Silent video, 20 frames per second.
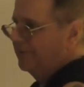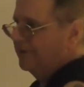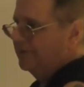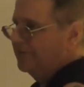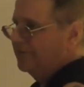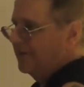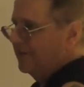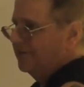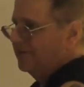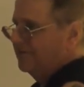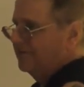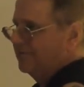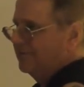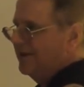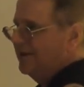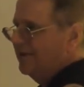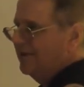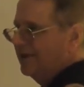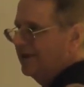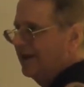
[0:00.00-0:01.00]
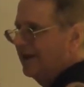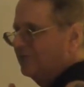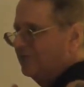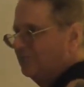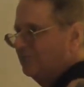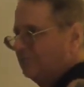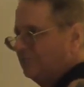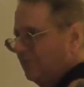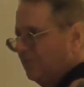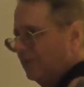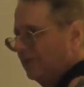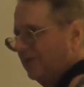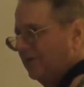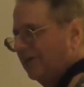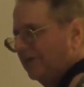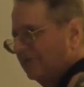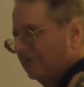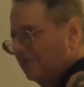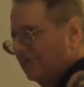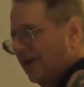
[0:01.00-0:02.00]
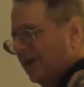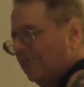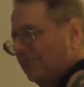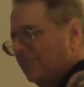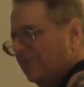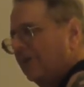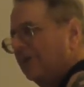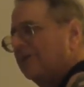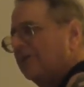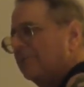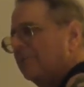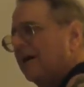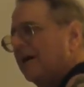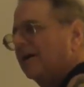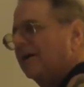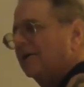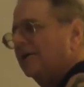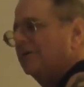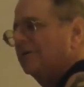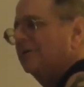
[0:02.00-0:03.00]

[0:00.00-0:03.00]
You know, it's anything I spend a lot of time thinking about.